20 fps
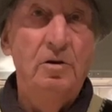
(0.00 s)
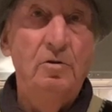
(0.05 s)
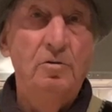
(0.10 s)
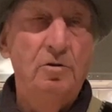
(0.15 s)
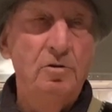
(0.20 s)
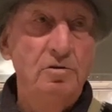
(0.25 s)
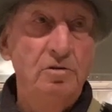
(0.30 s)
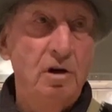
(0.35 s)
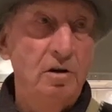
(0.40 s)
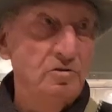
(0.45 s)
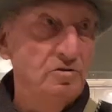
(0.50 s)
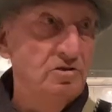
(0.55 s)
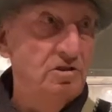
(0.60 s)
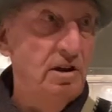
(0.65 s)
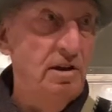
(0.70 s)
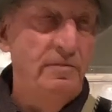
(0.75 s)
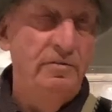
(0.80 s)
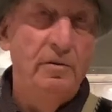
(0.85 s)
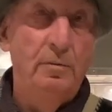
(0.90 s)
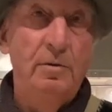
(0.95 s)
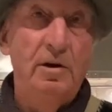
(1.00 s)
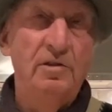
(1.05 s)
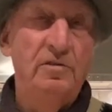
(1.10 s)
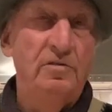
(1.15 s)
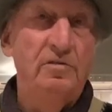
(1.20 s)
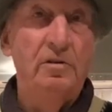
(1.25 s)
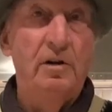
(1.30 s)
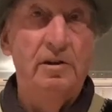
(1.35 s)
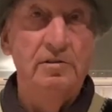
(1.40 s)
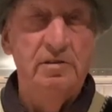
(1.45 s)
You could not see from one
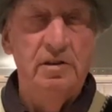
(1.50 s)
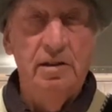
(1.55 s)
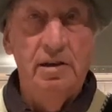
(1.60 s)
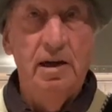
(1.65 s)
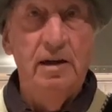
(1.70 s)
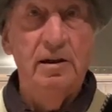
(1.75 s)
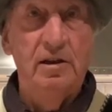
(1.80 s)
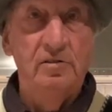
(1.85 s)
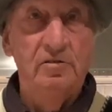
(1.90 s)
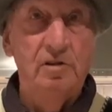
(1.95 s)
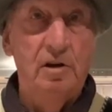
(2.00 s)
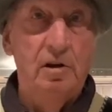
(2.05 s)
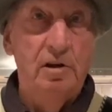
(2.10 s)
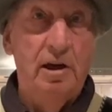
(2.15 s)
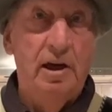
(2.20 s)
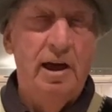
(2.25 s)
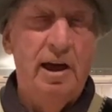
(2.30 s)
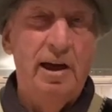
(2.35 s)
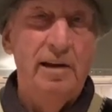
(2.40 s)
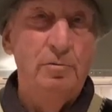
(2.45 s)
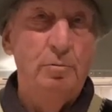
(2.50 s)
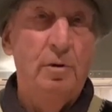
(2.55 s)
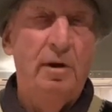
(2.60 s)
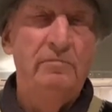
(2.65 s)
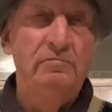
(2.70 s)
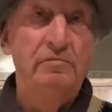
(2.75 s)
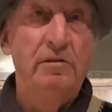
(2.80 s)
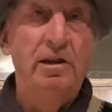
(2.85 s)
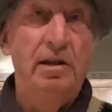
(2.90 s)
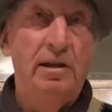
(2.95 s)
side to the other, so they had to have
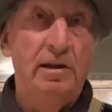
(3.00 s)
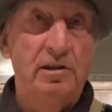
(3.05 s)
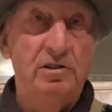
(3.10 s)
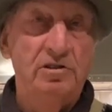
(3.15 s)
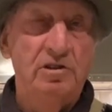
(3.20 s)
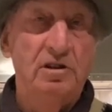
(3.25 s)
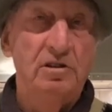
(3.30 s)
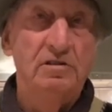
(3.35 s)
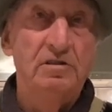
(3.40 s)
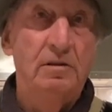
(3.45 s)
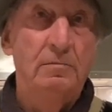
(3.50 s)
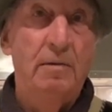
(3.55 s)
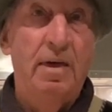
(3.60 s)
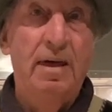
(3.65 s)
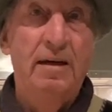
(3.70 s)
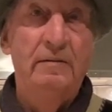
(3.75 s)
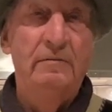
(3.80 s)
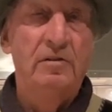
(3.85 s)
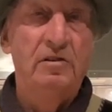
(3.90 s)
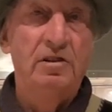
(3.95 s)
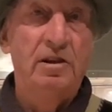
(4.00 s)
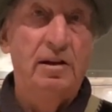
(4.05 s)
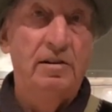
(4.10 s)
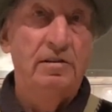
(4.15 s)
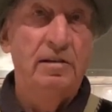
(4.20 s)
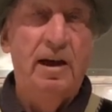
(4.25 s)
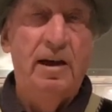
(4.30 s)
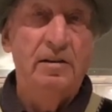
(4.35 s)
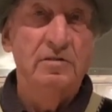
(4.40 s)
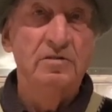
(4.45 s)
a relay system for
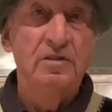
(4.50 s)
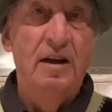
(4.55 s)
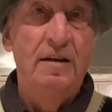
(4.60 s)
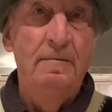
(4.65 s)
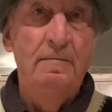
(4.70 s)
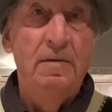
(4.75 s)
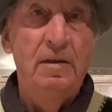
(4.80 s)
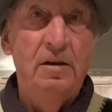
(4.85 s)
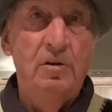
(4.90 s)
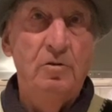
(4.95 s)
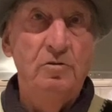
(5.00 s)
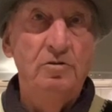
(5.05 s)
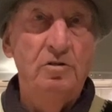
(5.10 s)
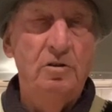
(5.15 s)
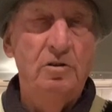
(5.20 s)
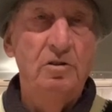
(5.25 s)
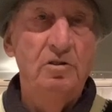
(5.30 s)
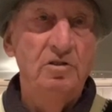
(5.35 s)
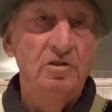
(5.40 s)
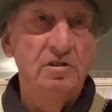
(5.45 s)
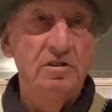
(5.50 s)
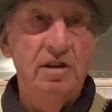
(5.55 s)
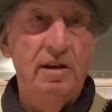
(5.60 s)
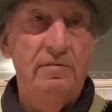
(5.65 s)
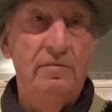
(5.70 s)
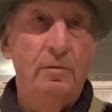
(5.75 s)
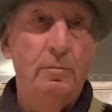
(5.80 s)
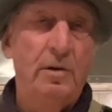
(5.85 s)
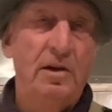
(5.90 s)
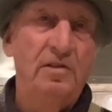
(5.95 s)
tic-tacs, because you couldn't see
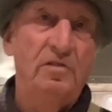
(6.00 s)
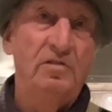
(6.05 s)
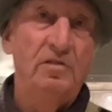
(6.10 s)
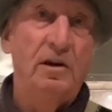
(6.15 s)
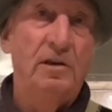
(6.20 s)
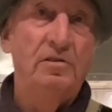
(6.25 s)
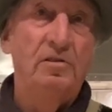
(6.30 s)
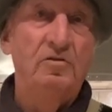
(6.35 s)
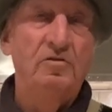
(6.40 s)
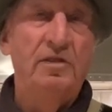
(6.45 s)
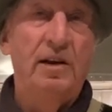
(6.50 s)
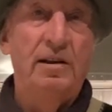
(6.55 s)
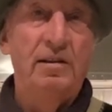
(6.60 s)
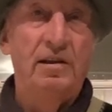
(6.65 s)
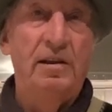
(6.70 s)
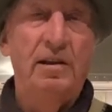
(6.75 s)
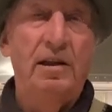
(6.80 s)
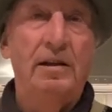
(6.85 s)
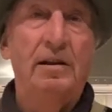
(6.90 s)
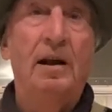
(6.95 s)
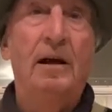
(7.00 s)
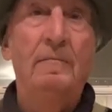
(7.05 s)
from one side to track to the other.